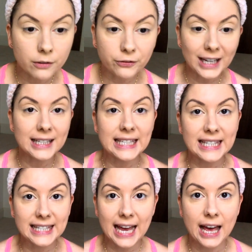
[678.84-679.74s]
face
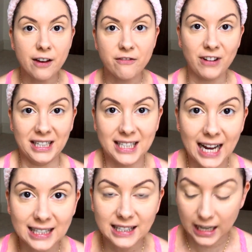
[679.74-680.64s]
is set.
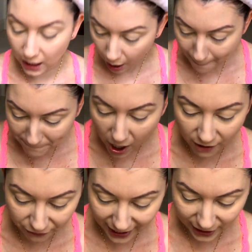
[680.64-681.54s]
Fantastic.
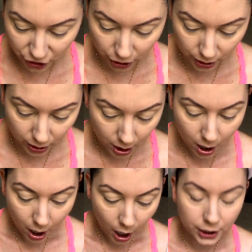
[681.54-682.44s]
Perfection.
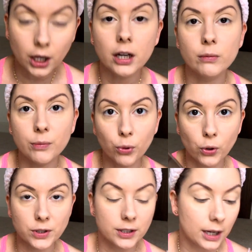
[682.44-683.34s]
I go in with
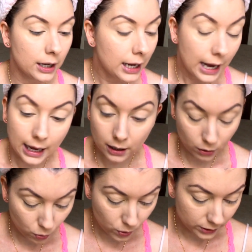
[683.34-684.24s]
bronzer and
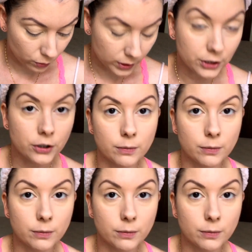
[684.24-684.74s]
I always, always